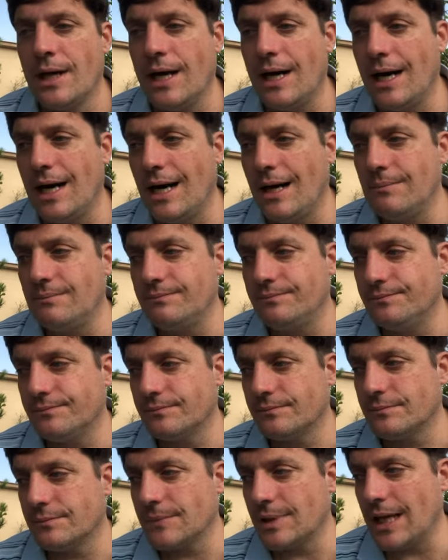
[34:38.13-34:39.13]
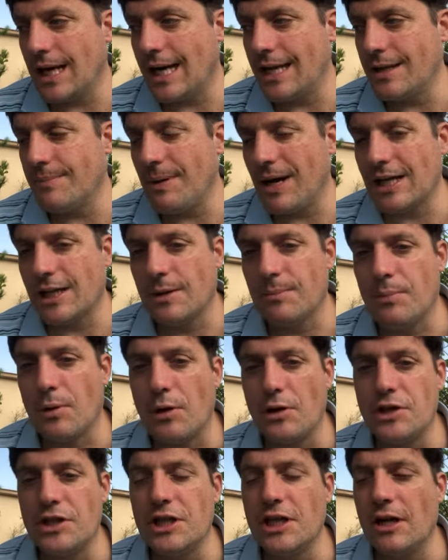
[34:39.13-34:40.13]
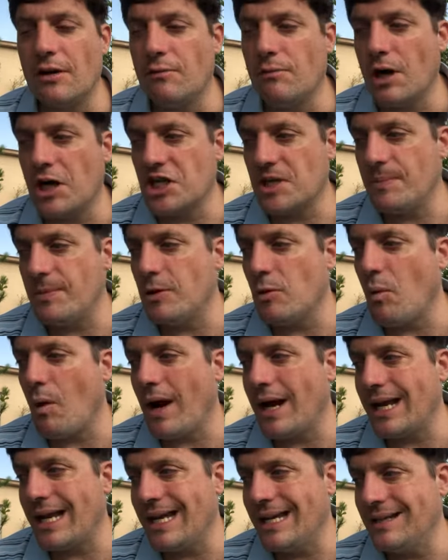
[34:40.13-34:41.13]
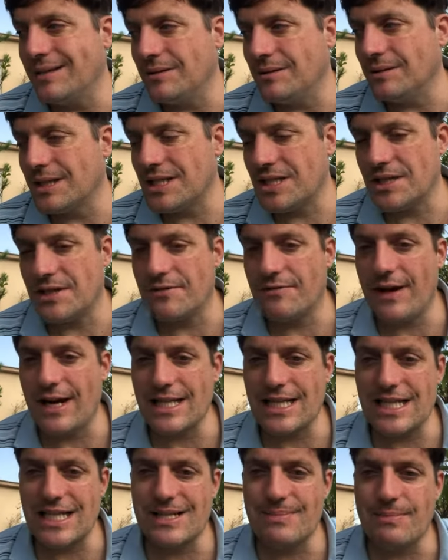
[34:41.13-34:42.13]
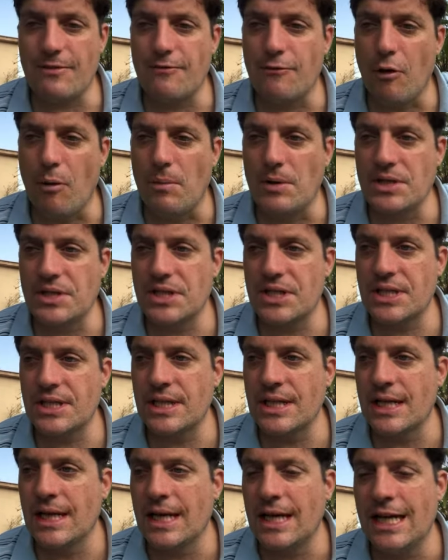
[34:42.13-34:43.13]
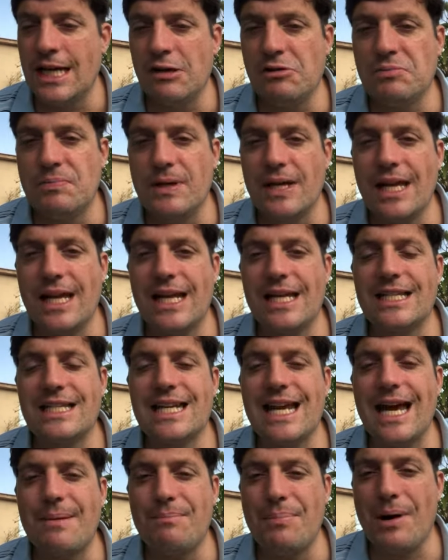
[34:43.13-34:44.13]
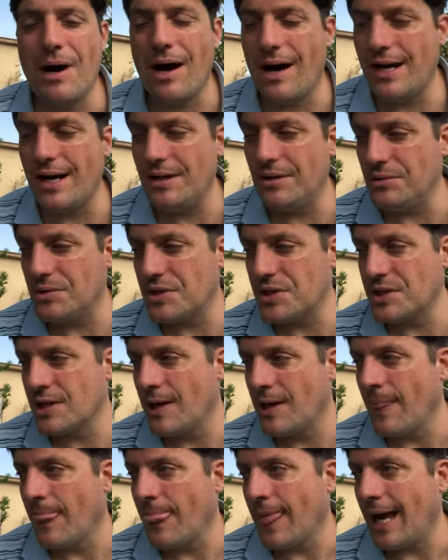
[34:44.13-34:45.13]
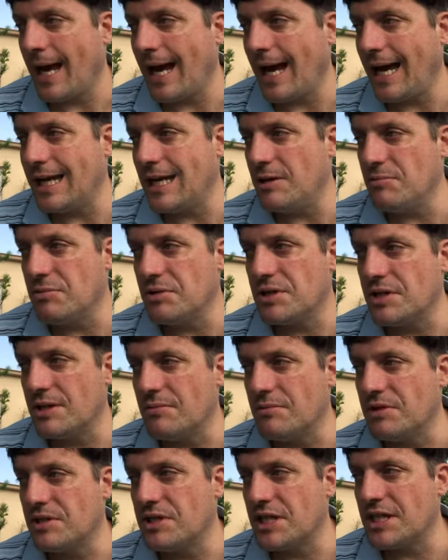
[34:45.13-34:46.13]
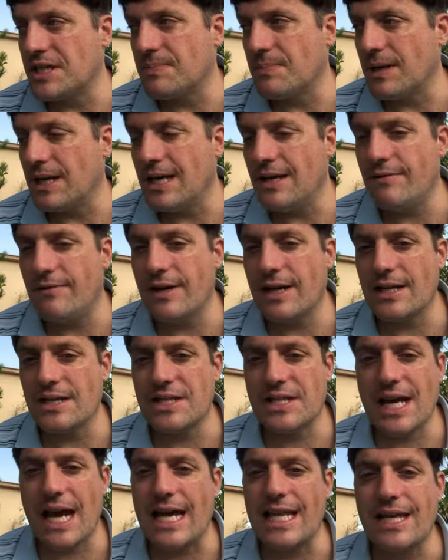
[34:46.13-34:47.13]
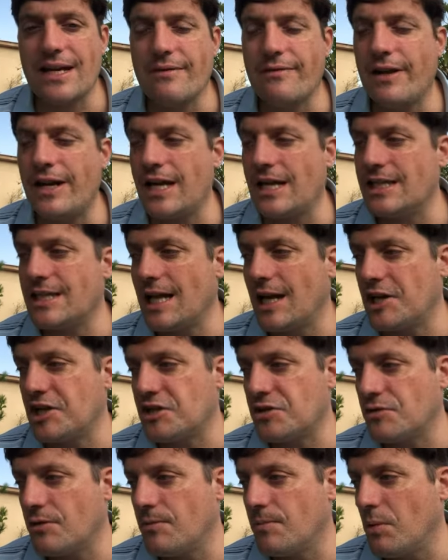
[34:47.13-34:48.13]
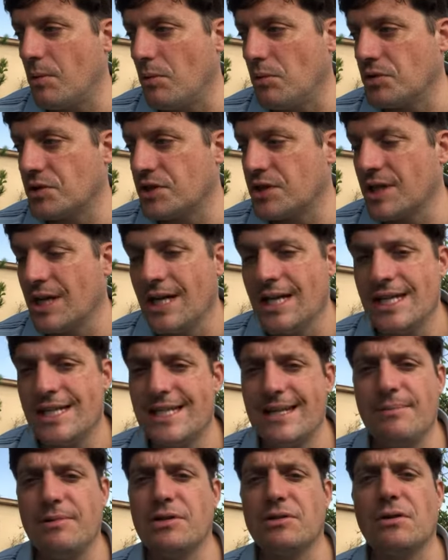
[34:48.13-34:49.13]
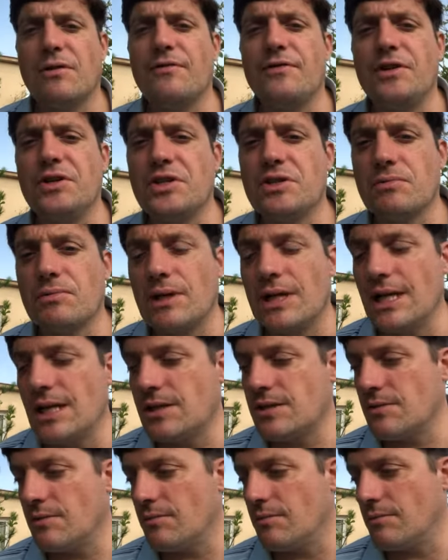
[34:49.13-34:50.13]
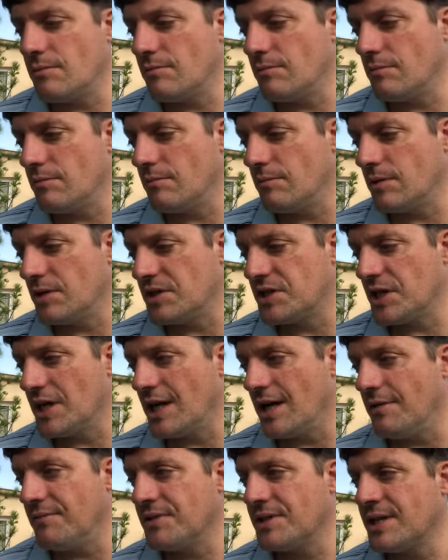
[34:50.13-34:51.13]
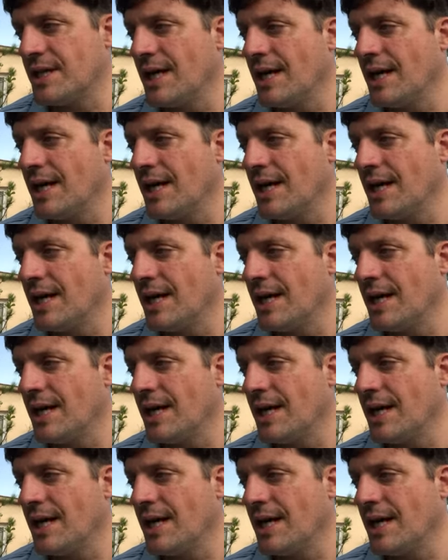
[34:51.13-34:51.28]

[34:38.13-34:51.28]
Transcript: And the Battle of Borodino in Russia had been quite ill. This had affected his performance. He was beginning to get piles, and he was disbelieving and scathing of any intelligence reports, seeming to refuse to release reserves,